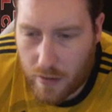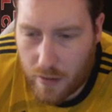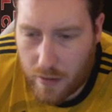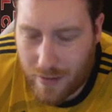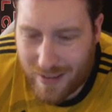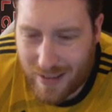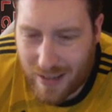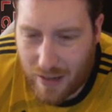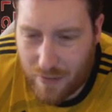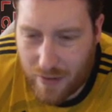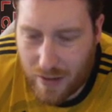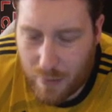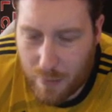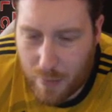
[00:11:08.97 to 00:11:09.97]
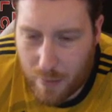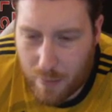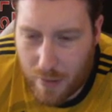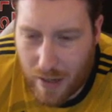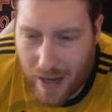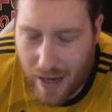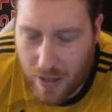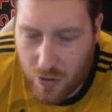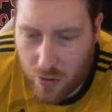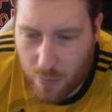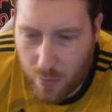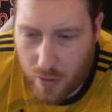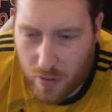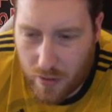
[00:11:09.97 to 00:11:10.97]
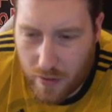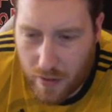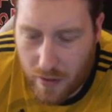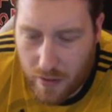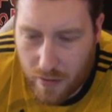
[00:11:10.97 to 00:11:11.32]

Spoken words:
Yeah, I think I'm a bit harsh on Burnley there.